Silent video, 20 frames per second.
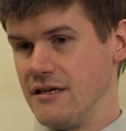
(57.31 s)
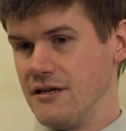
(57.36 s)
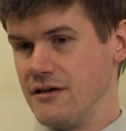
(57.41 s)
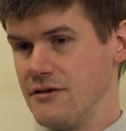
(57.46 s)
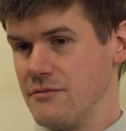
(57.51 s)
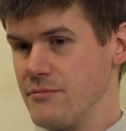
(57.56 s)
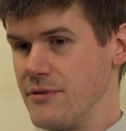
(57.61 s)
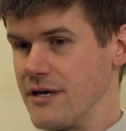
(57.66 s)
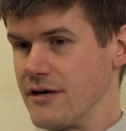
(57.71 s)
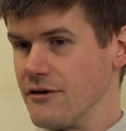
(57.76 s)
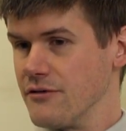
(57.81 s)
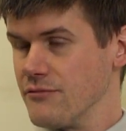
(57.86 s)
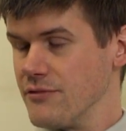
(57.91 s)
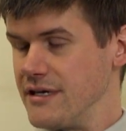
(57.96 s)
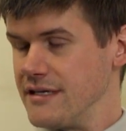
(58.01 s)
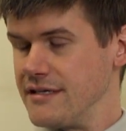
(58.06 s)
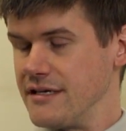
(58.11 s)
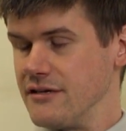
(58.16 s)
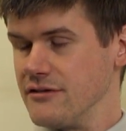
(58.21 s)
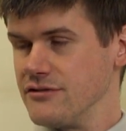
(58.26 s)
your bigger
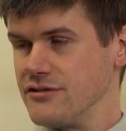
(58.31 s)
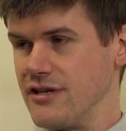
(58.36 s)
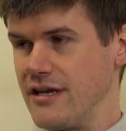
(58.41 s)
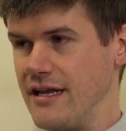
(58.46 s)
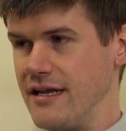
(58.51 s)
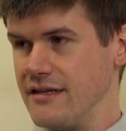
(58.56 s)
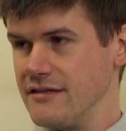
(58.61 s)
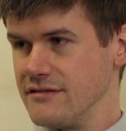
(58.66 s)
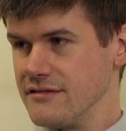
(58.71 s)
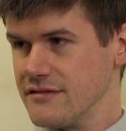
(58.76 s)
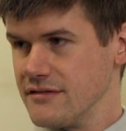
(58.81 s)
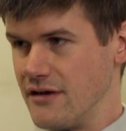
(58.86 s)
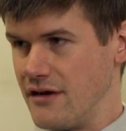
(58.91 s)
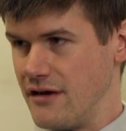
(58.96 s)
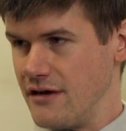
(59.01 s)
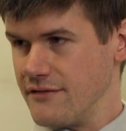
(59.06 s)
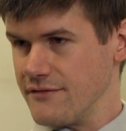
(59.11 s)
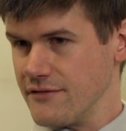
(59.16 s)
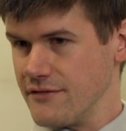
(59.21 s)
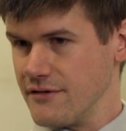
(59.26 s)
retail chains
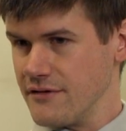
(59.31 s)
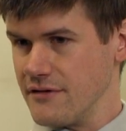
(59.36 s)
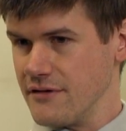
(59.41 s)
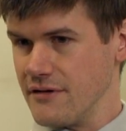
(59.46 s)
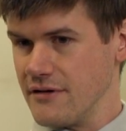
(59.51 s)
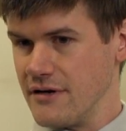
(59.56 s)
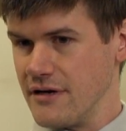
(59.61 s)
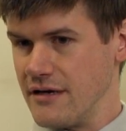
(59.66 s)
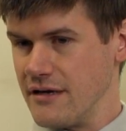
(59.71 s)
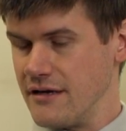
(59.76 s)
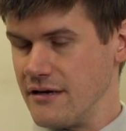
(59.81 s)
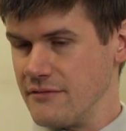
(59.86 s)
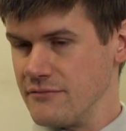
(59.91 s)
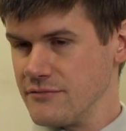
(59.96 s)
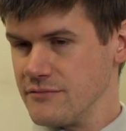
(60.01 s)
offer.